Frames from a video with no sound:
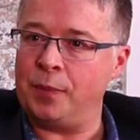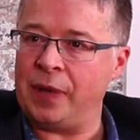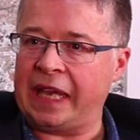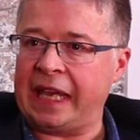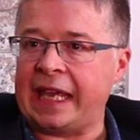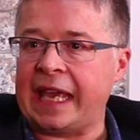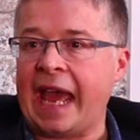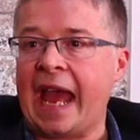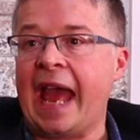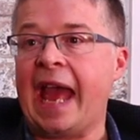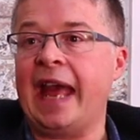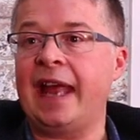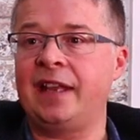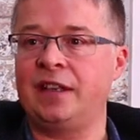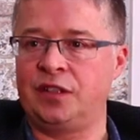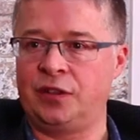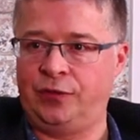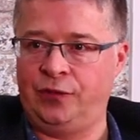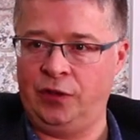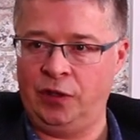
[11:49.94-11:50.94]

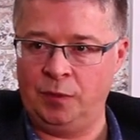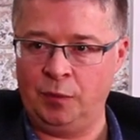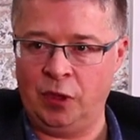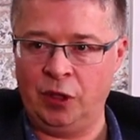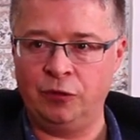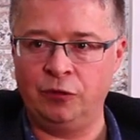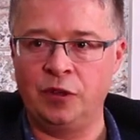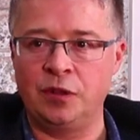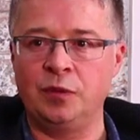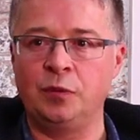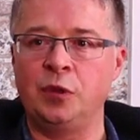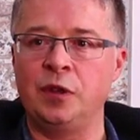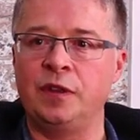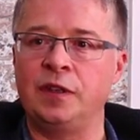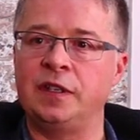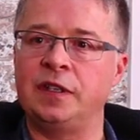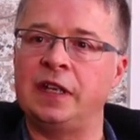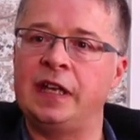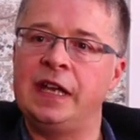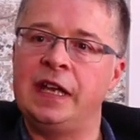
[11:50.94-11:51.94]
began to find my rhythm with
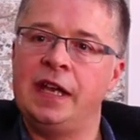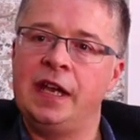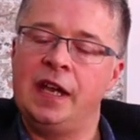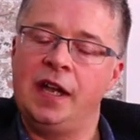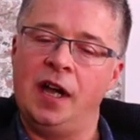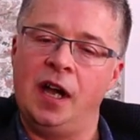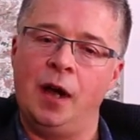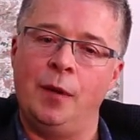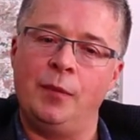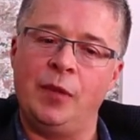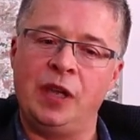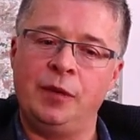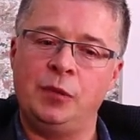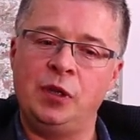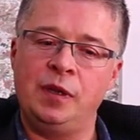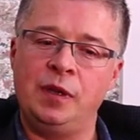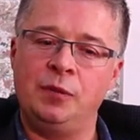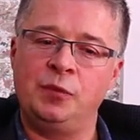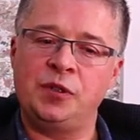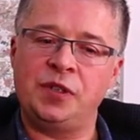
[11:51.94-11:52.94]
it.
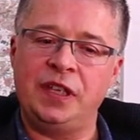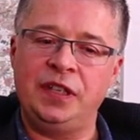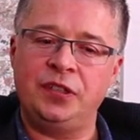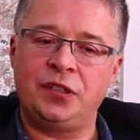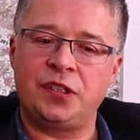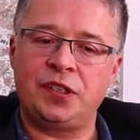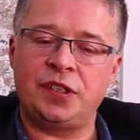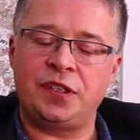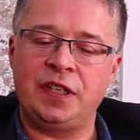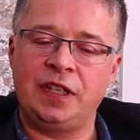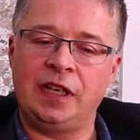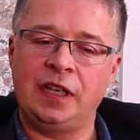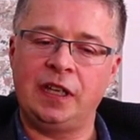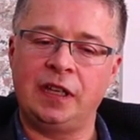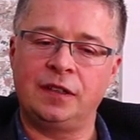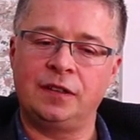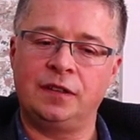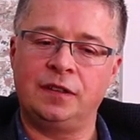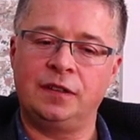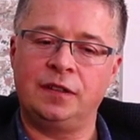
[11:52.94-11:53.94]
It was
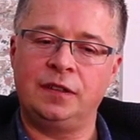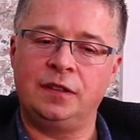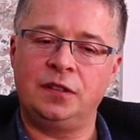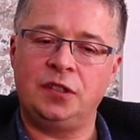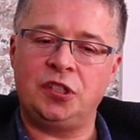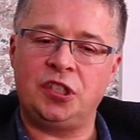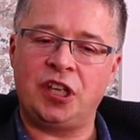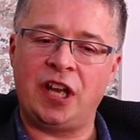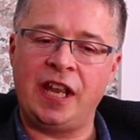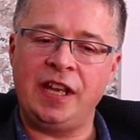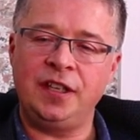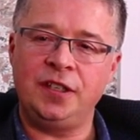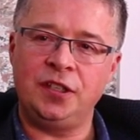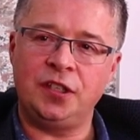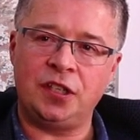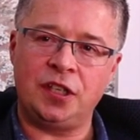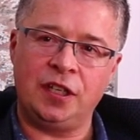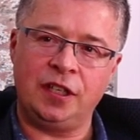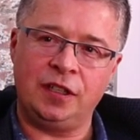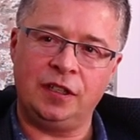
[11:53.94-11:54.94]
interesting
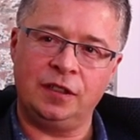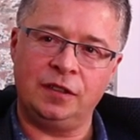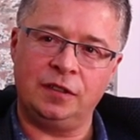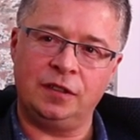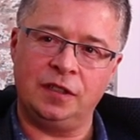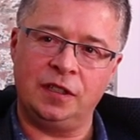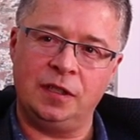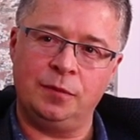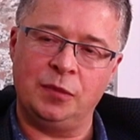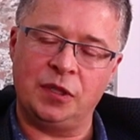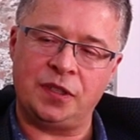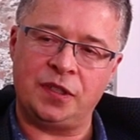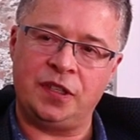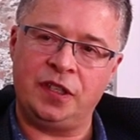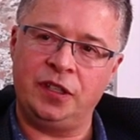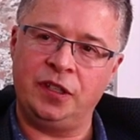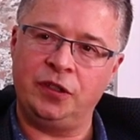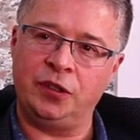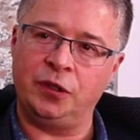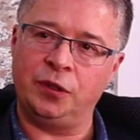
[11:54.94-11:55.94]
changing the
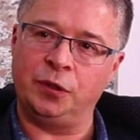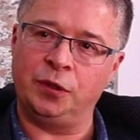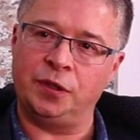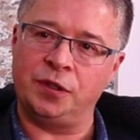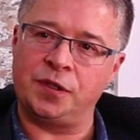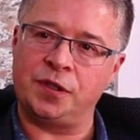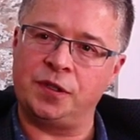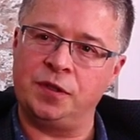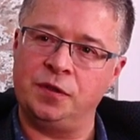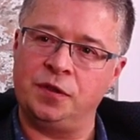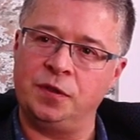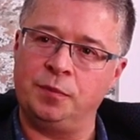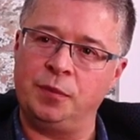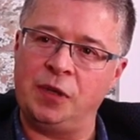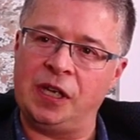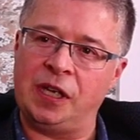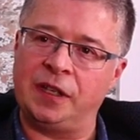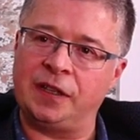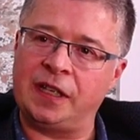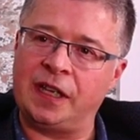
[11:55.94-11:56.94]
material that suited
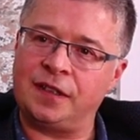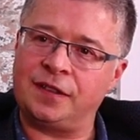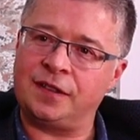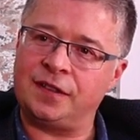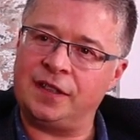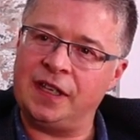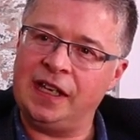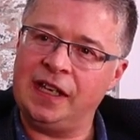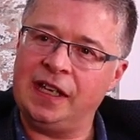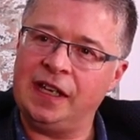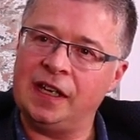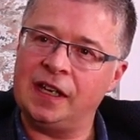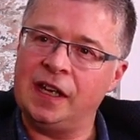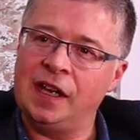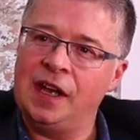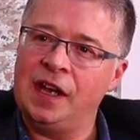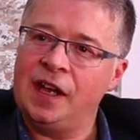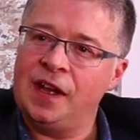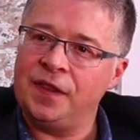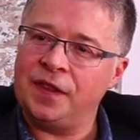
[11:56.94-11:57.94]
me. And that thing
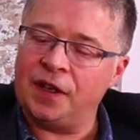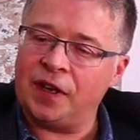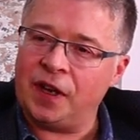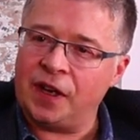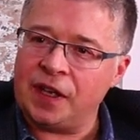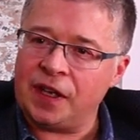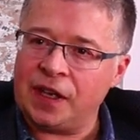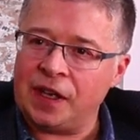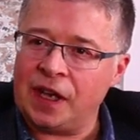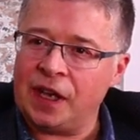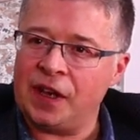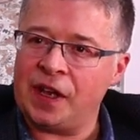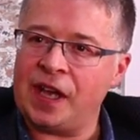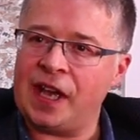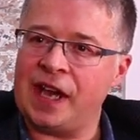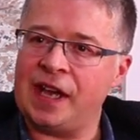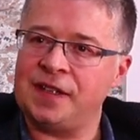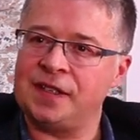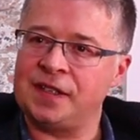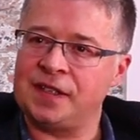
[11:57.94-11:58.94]
that I
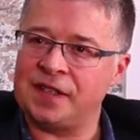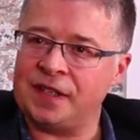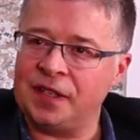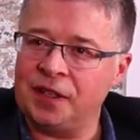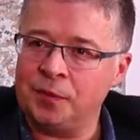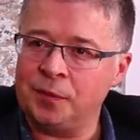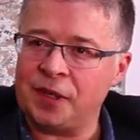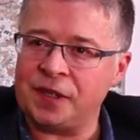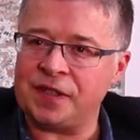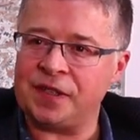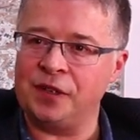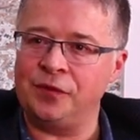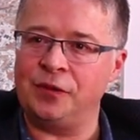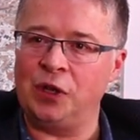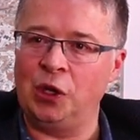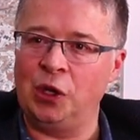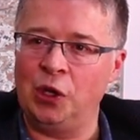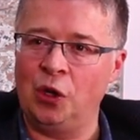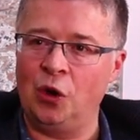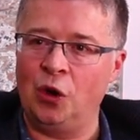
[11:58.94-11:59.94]
had to tell myself
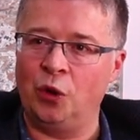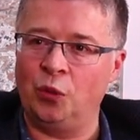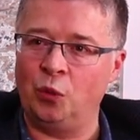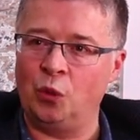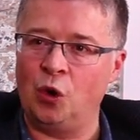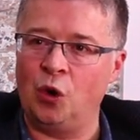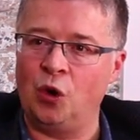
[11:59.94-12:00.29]
a lot